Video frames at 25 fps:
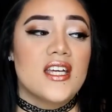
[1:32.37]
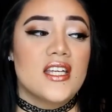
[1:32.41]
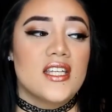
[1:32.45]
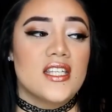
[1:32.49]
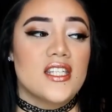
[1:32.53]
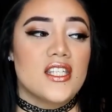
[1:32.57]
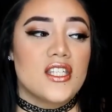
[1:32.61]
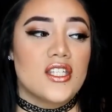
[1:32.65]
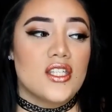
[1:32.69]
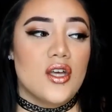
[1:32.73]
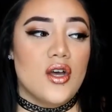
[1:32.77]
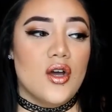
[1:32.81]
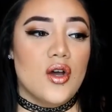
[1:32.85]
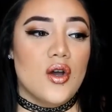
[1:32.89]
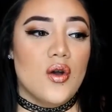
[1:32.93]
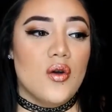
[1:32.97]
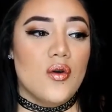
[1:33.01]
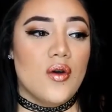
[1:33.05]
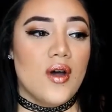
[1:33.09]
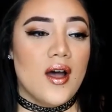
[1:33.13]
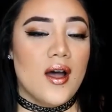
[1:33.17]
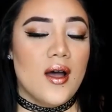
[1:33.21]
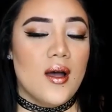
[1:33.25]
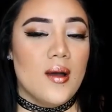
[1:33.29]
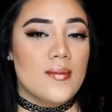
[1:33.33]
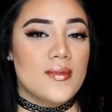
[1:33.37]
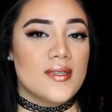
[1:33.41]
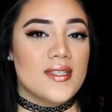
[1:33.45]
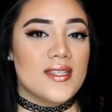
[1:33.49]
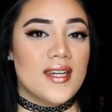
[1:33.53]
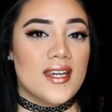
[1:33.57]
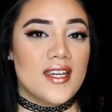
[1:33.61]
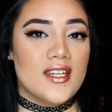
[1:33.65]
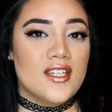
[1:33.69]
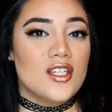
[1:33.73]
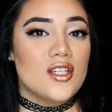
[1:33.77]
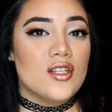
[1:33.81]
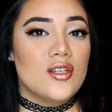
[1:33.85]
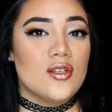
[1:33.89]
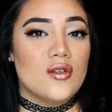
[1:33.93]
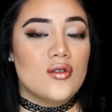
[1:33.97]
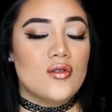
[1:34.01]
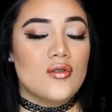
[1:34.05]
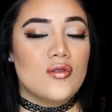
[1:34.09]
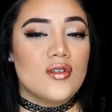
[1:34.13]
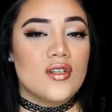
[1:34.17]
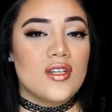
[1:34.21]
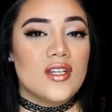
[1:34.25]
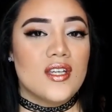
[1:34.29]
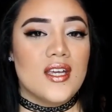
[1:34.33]
So stay
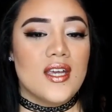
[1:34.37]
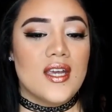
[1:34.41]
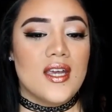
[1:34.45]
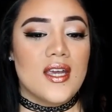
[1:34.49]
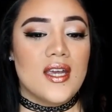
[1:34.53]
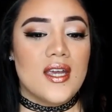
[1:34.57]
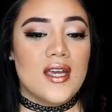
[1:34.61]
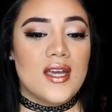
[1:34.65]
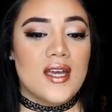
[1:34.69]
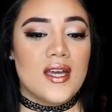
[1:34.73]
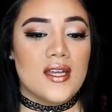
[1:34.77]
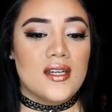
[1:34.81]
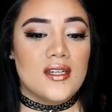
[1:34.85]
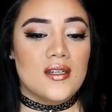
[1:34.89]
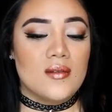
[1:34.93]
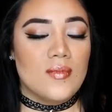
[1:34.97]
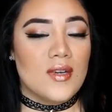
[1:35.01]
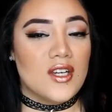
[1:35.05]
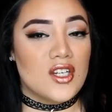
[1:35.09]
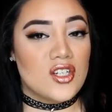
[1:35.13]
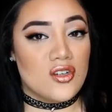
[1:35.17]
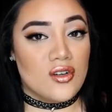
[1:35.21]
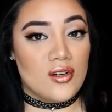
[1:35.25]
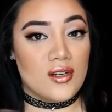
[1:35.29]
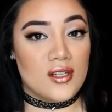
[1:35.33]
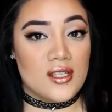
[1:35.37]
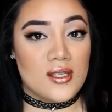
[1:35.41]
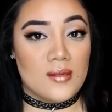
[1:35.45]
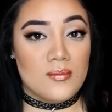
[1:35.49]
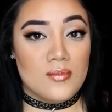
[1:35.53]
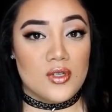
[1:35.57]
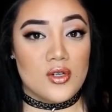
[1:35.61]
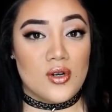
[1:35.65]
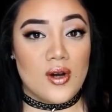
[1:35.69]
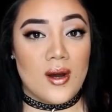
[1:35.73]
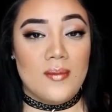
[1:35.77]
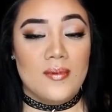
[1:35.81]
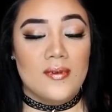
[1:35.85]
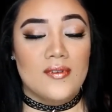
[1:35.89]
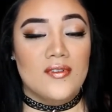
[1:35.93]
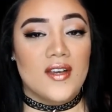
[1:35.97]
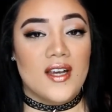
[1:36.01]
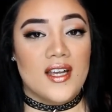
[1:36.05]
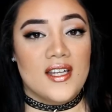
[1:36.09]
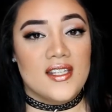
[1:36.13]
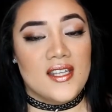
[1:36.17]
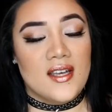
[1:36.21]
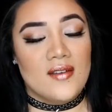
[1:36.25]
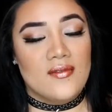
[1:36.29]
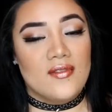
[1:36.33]
tuned and make sure to subscribe if you
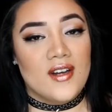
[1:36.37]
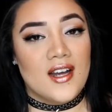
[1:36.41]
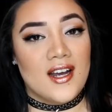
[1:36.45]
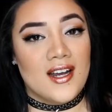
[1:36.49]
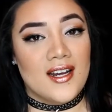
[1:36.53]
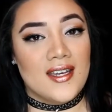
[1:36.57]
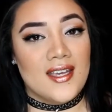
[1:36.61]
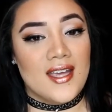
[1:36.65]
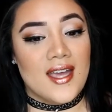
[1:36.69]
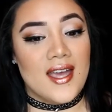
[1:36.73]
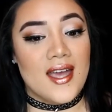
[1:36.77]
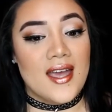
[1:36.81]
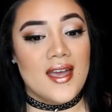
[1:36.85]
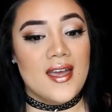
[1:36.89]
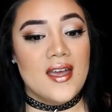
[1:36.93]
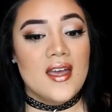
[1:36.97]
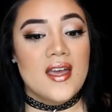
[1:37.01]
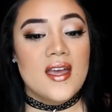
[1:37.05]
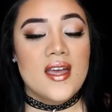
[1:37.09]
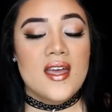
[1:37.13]
guys have not yet.